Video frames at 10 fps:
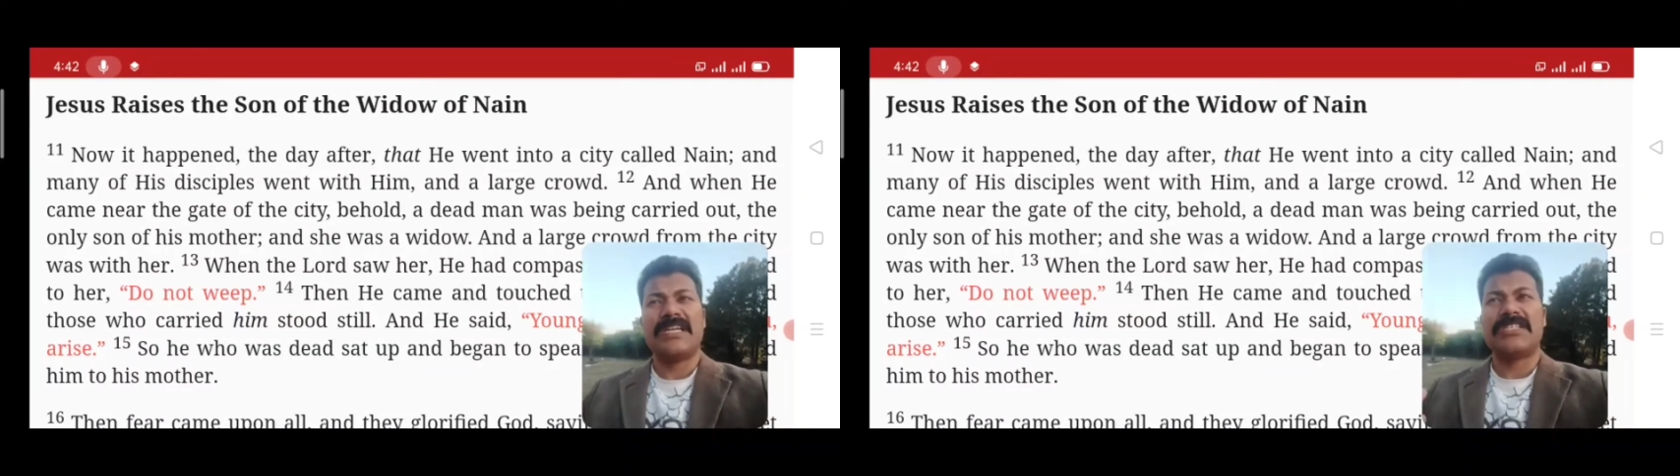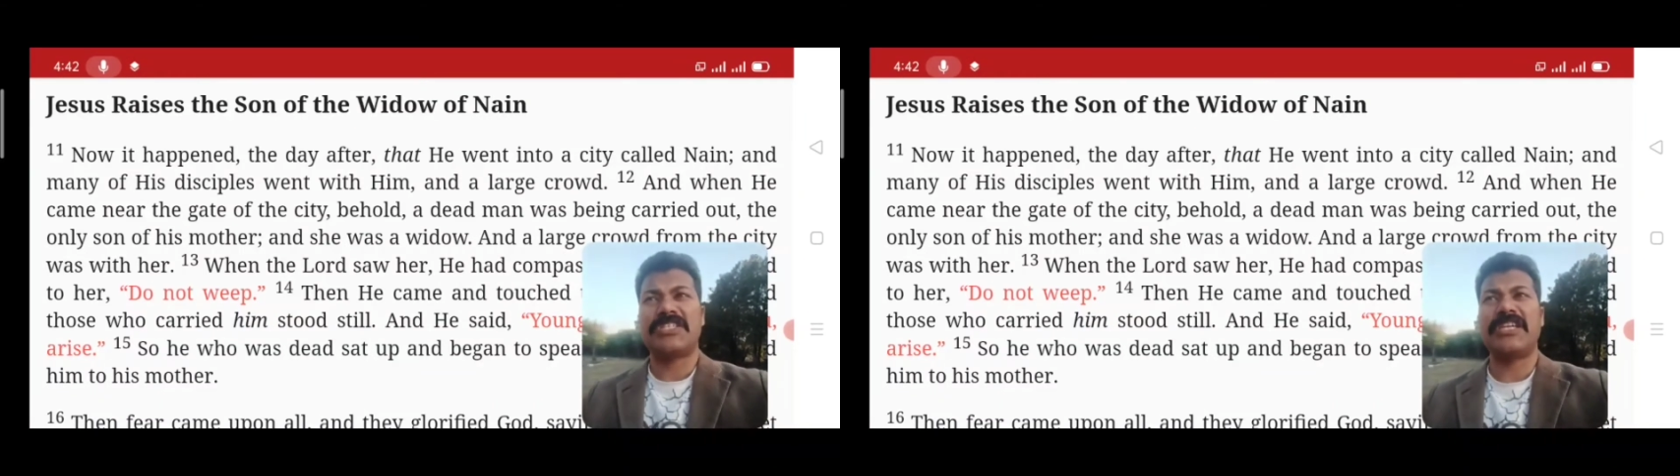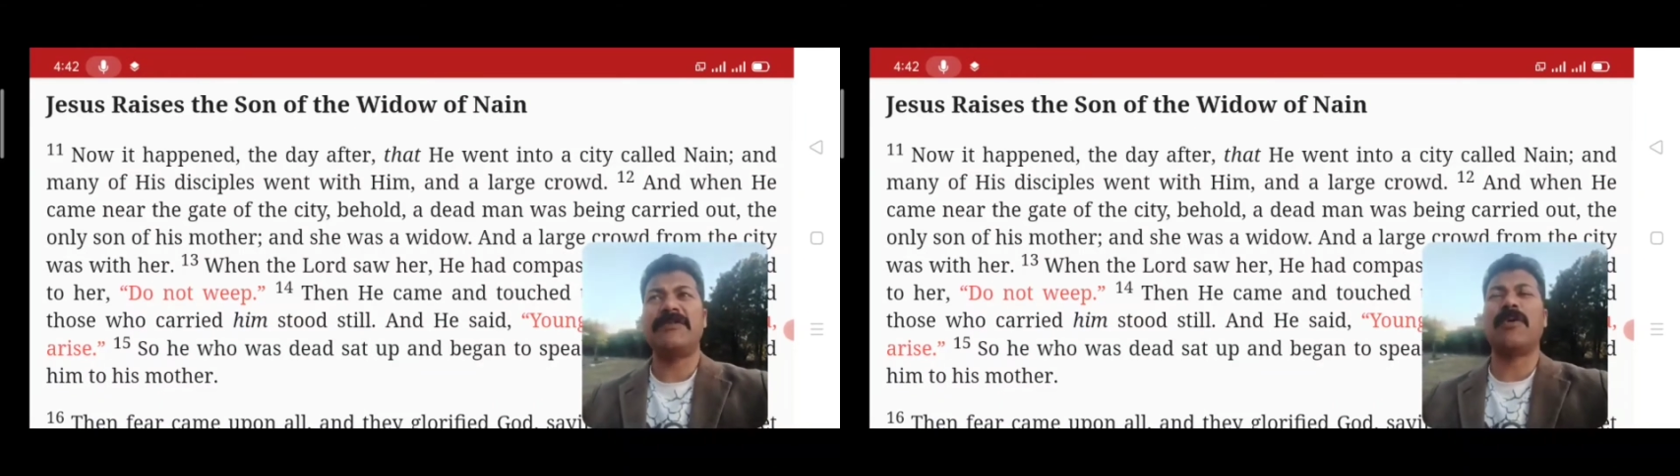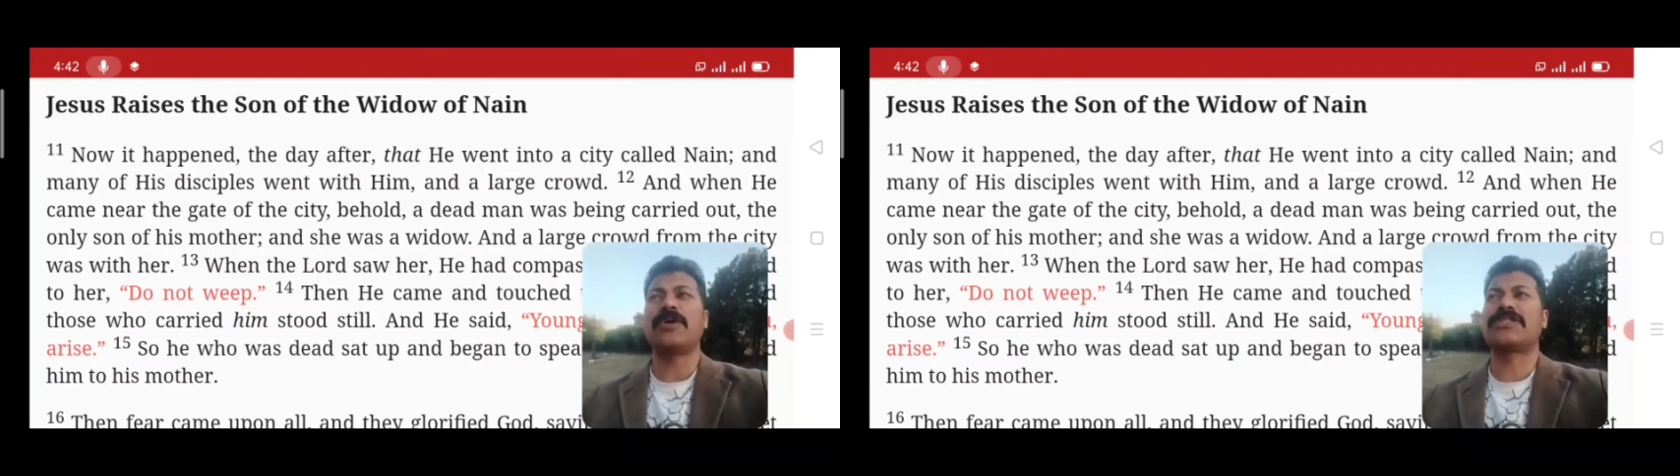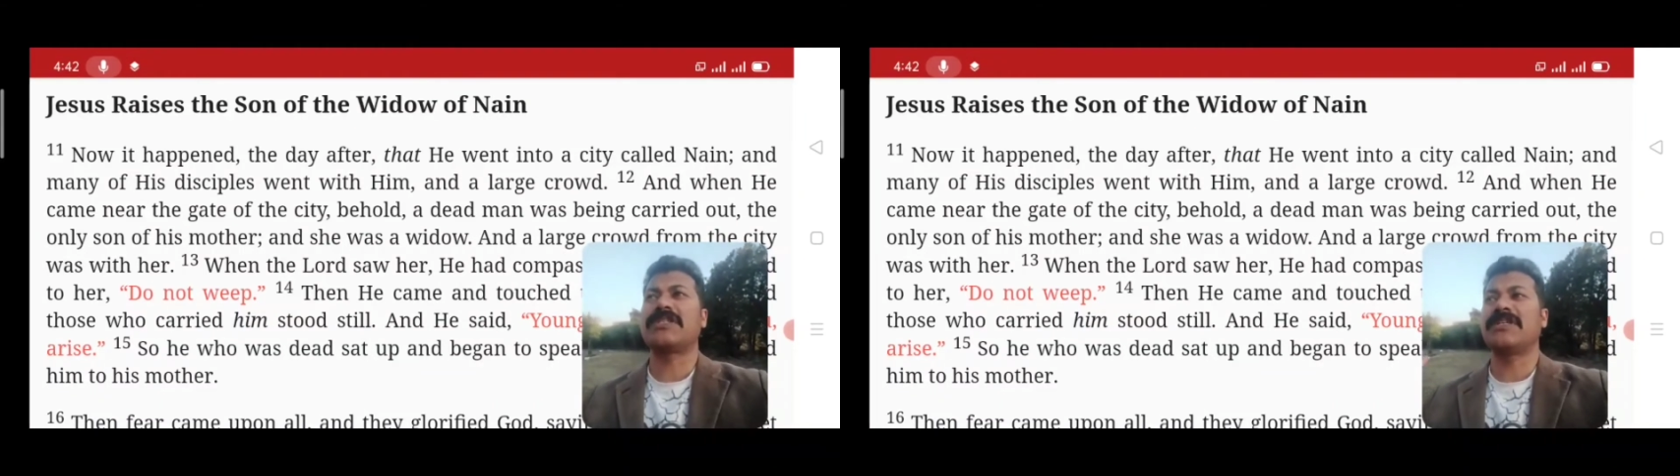she
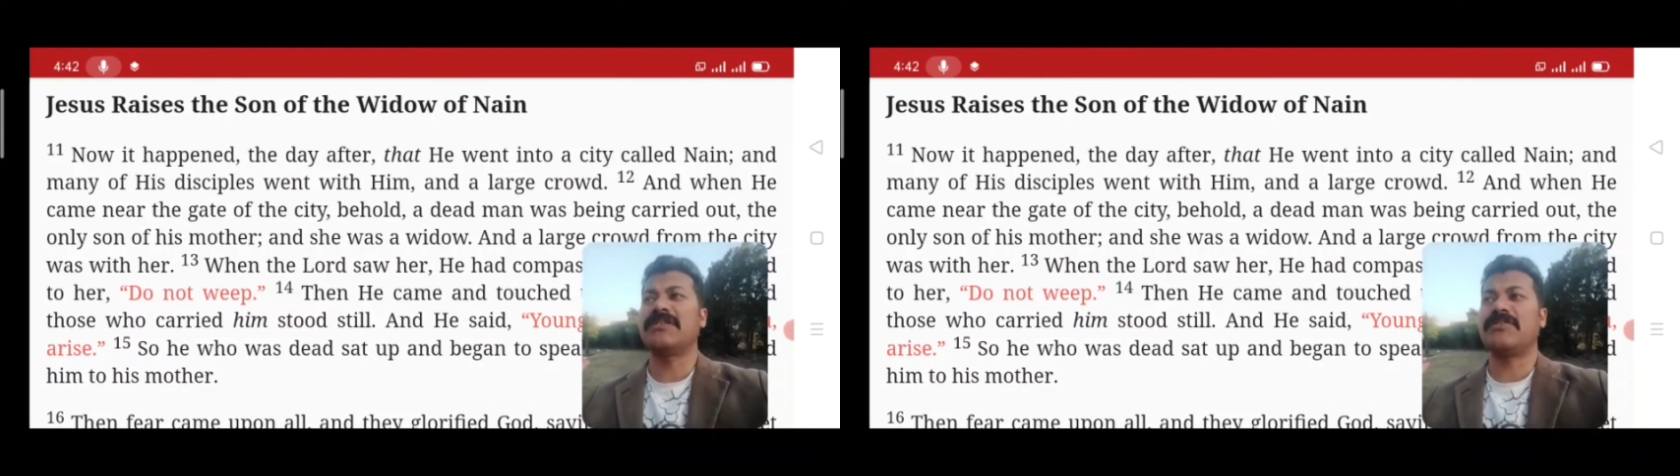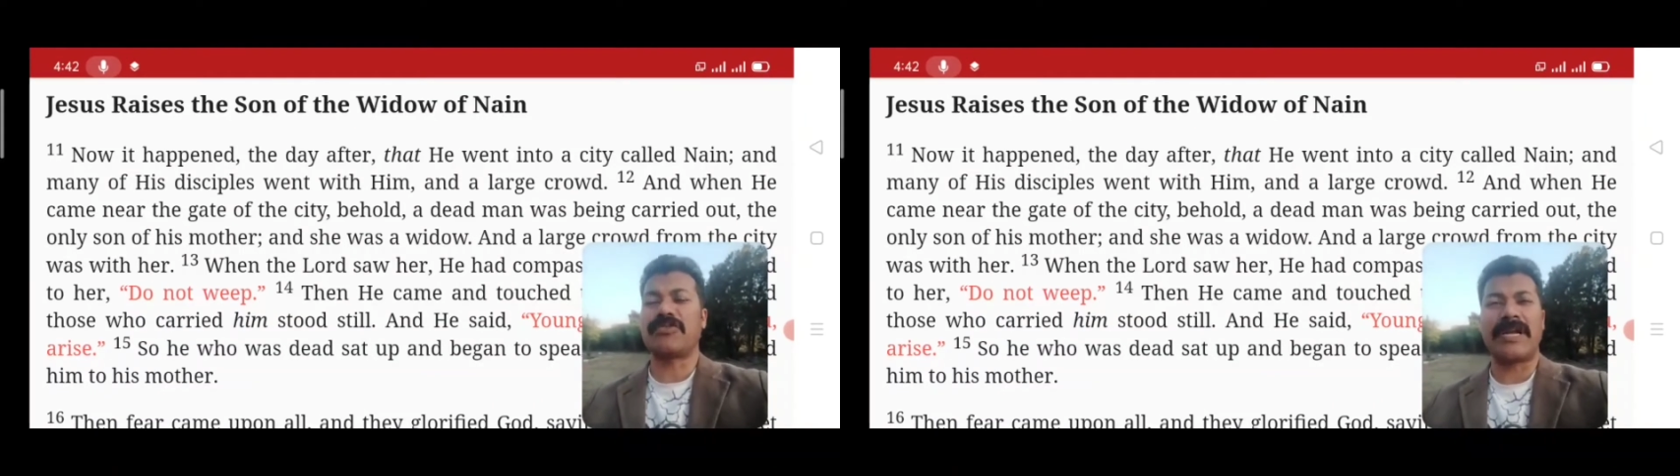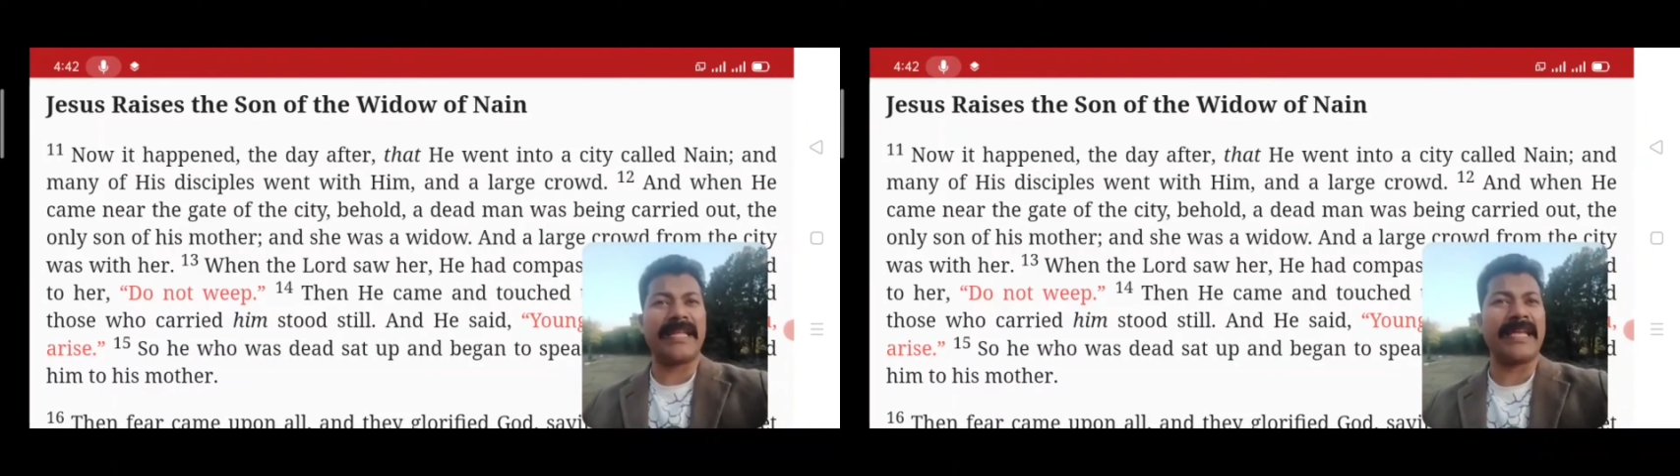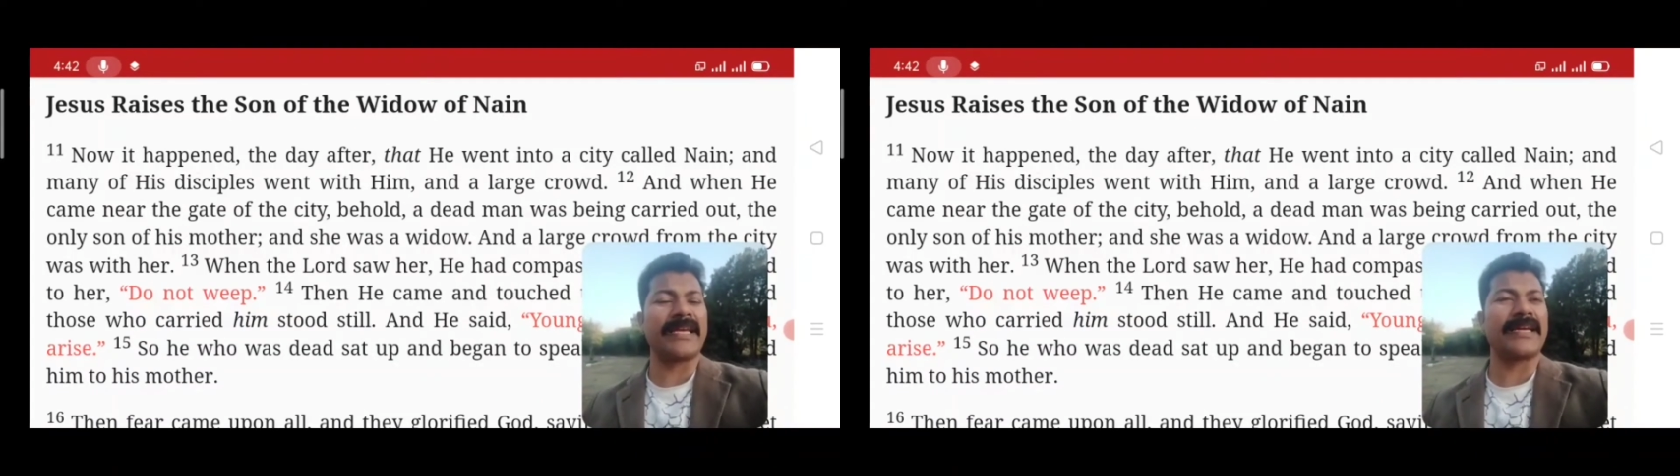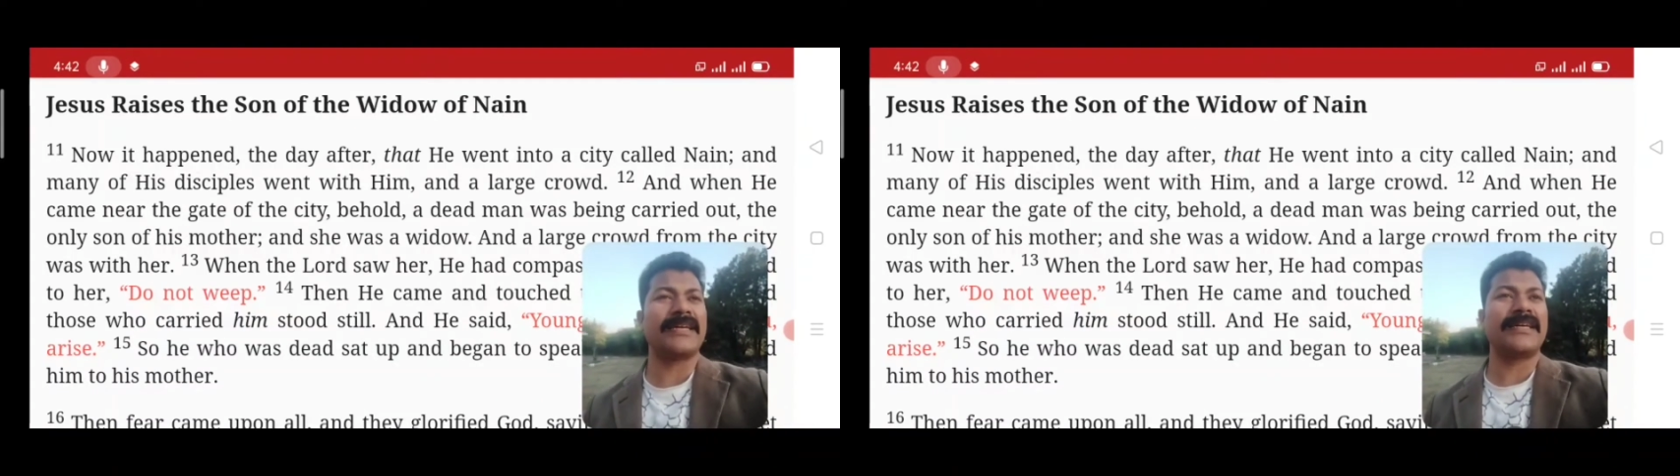was running,